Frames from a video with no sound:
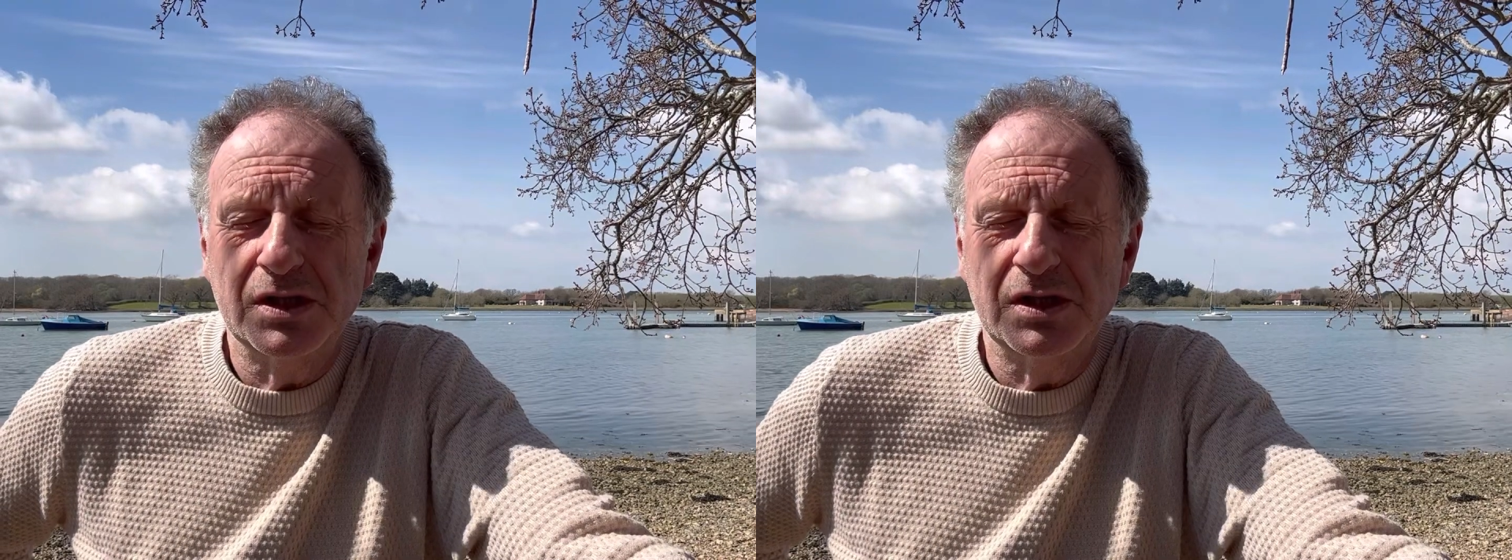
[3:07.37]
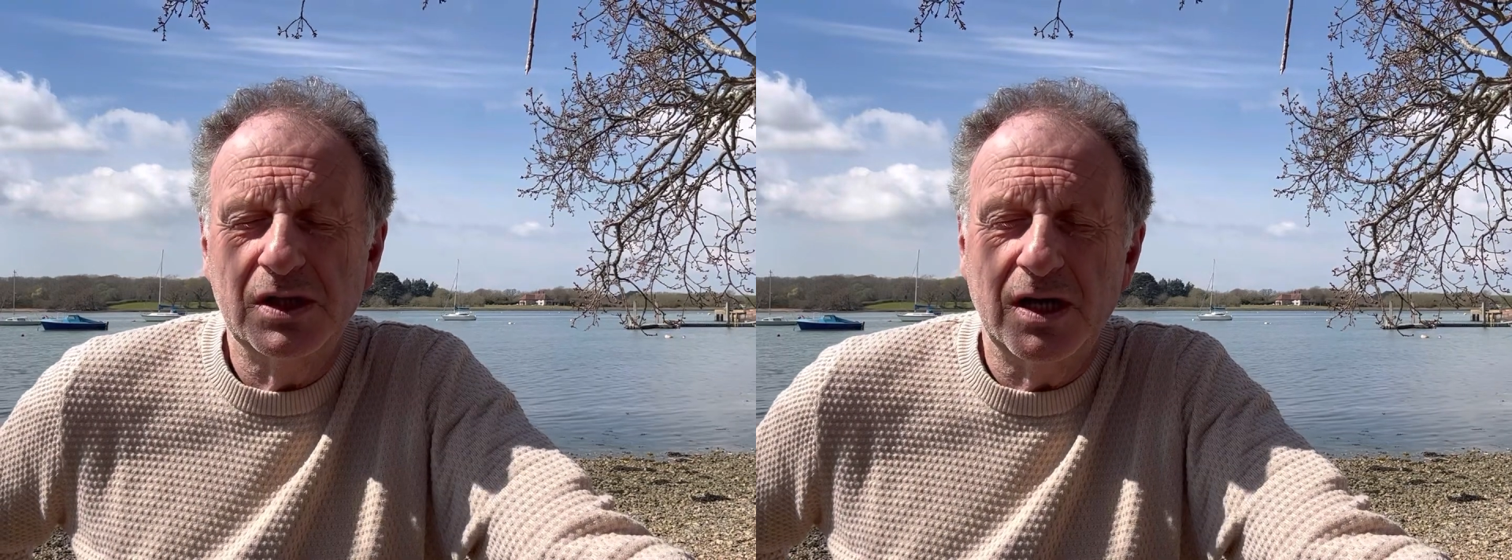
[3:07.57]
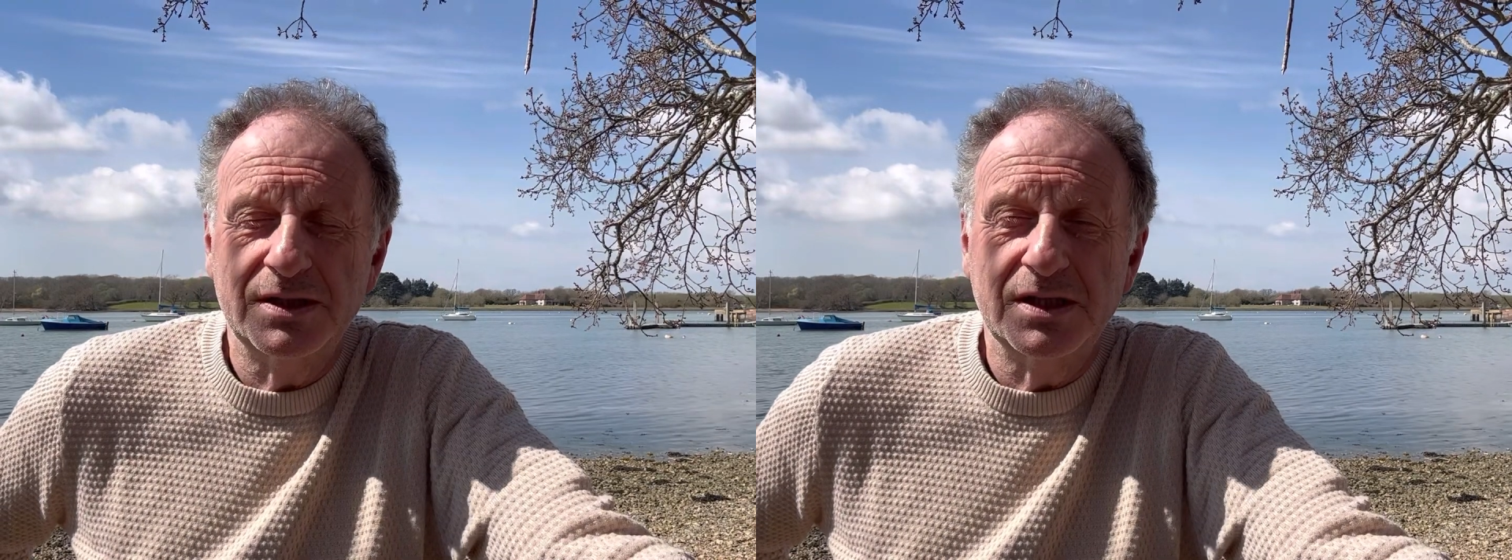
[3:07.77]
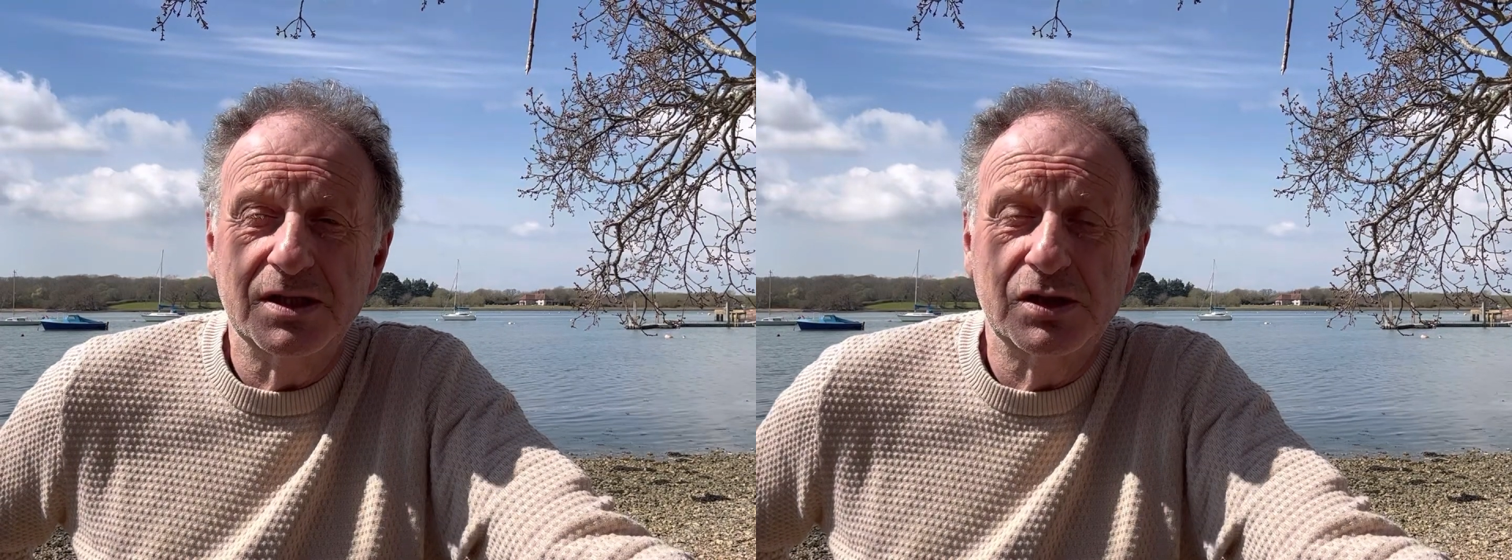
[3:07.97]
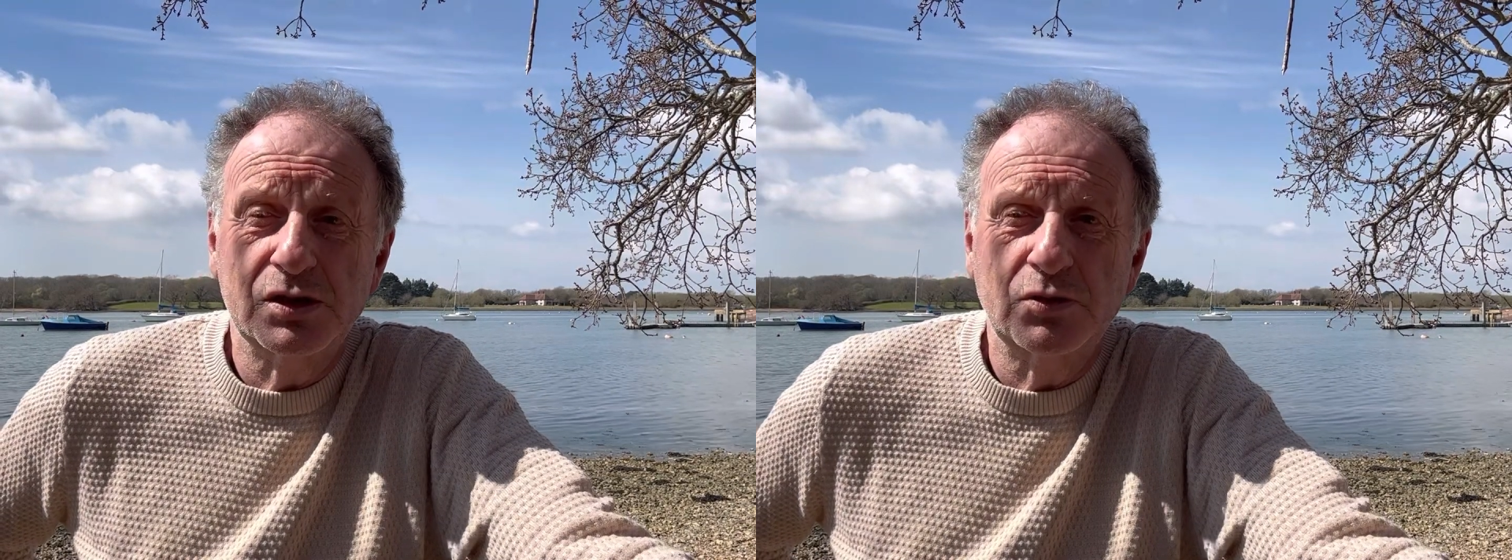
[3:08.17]
started to
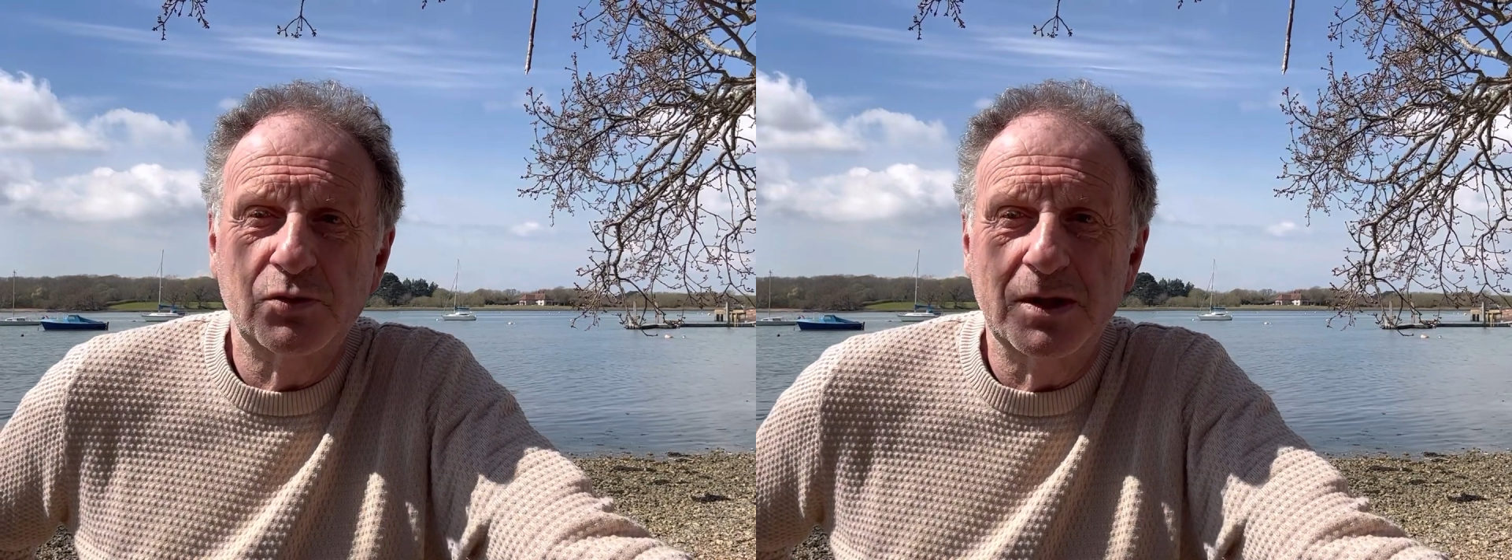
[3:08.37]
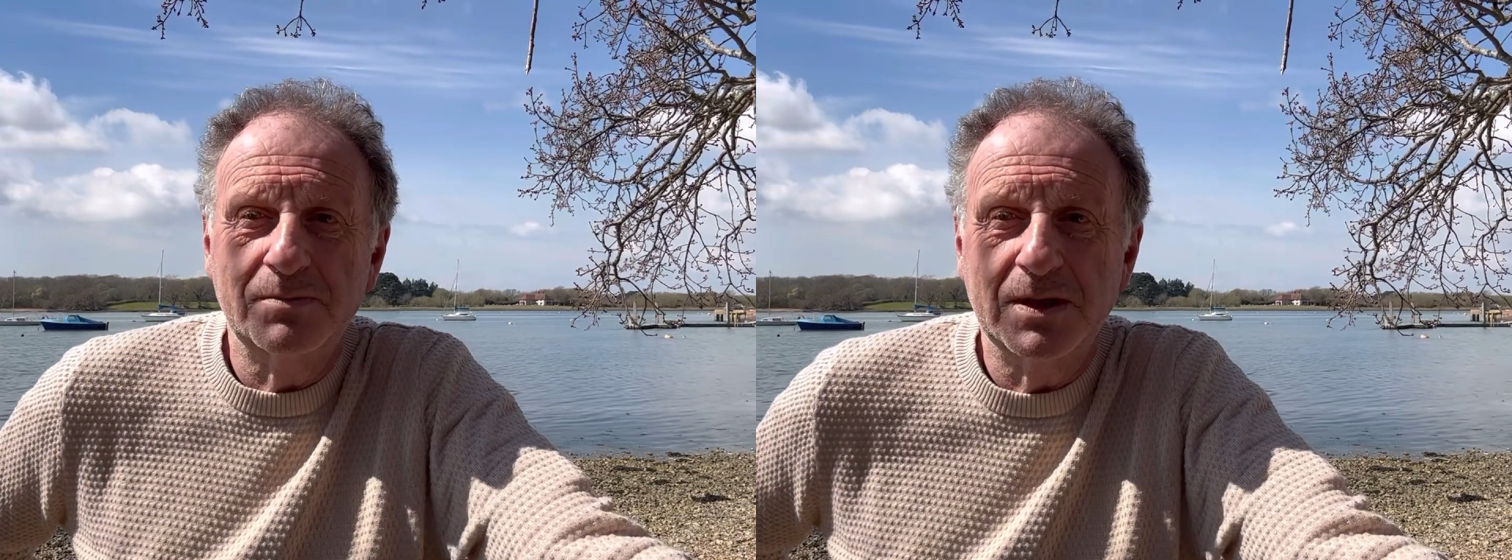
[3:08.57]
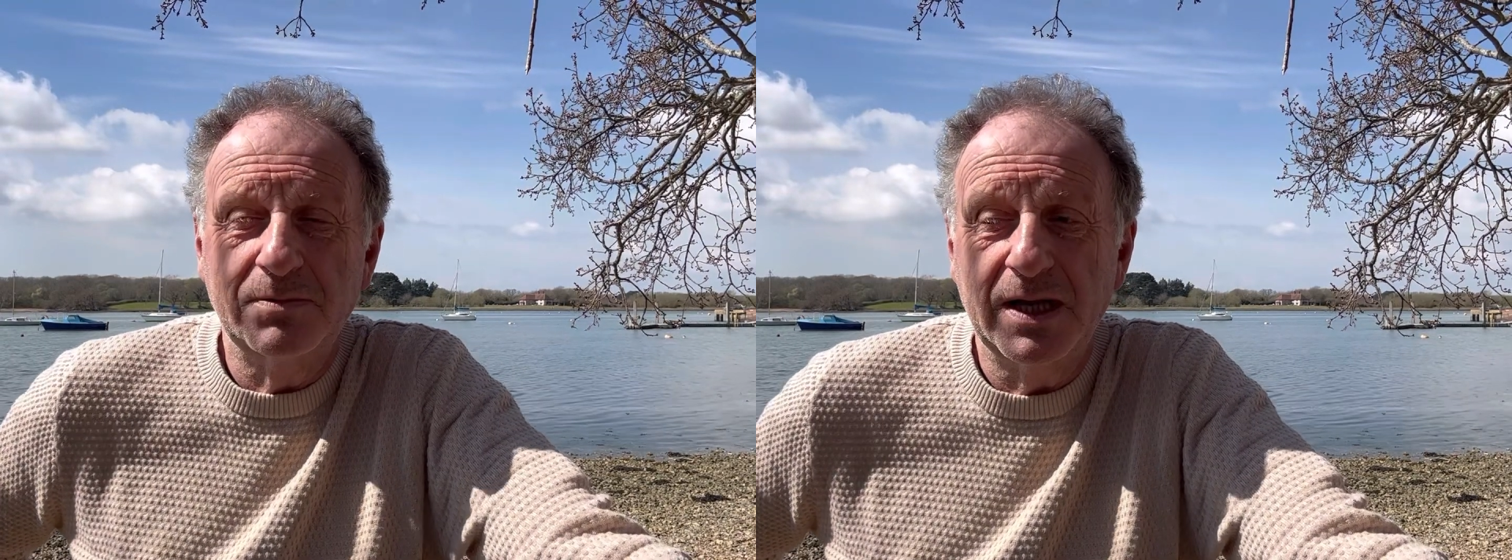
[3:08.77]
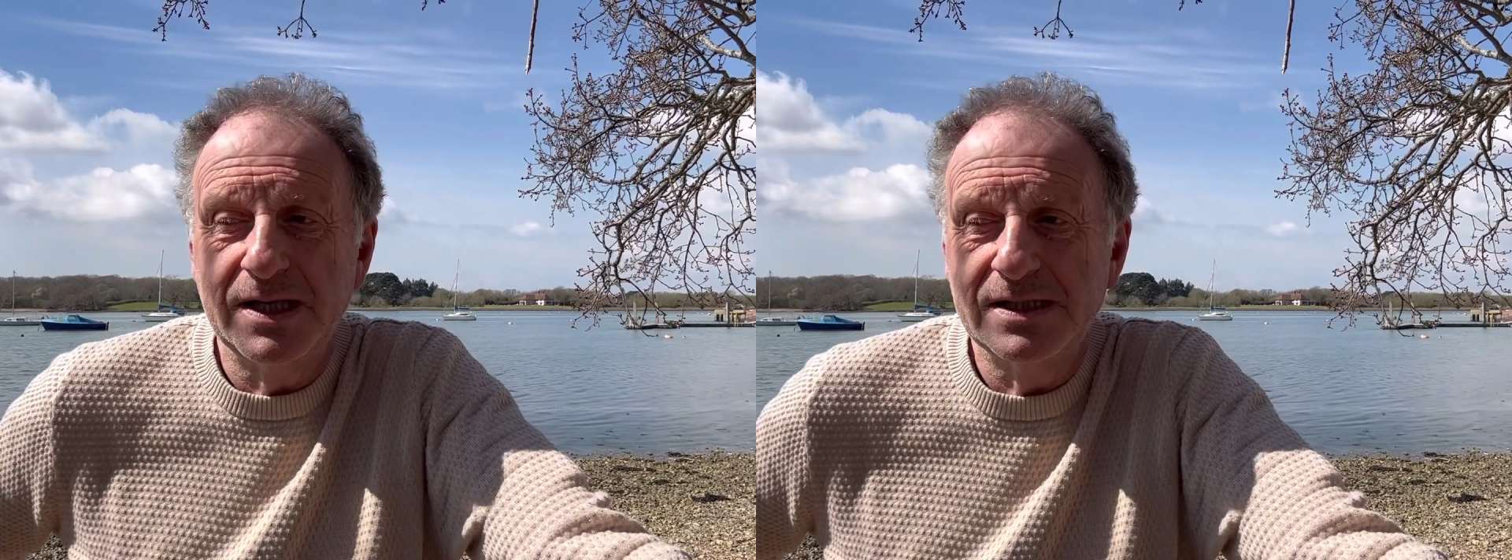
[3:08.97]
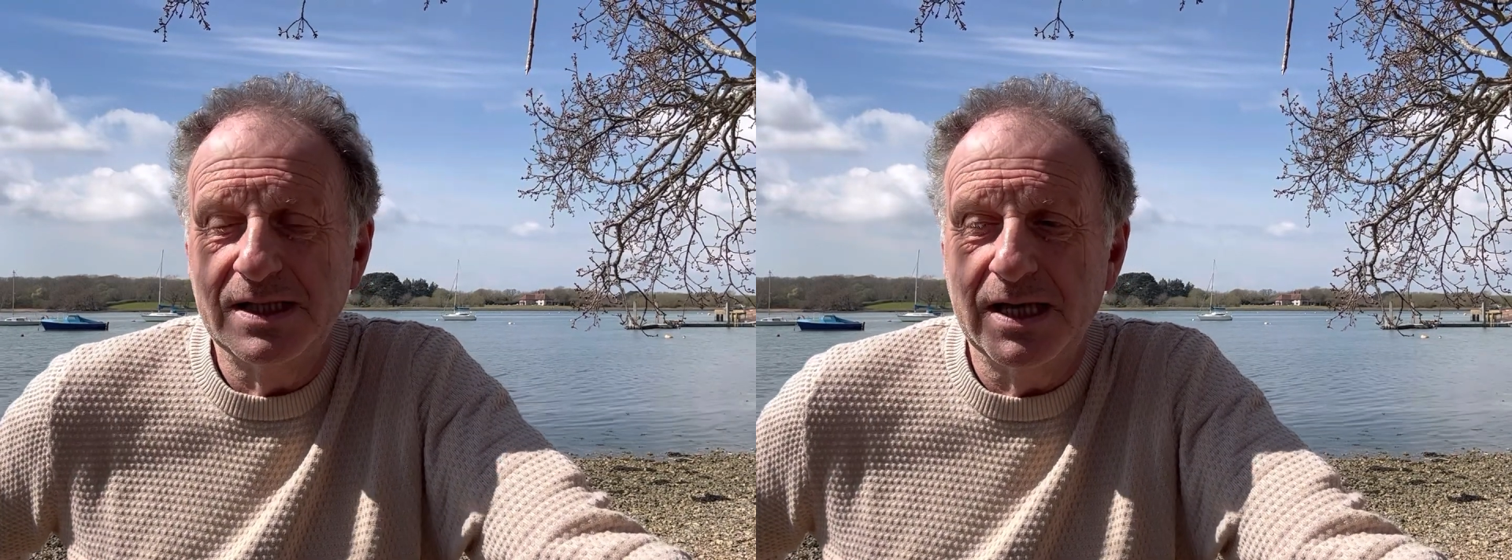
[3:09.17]
scream the
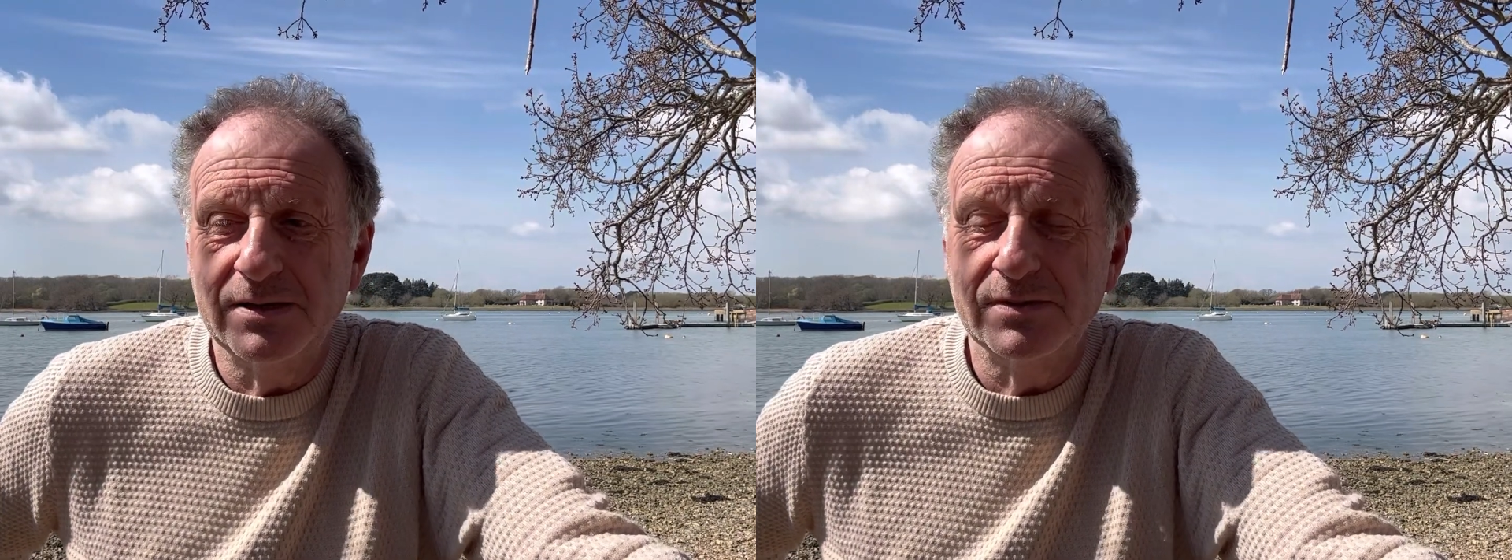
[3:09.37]
place down.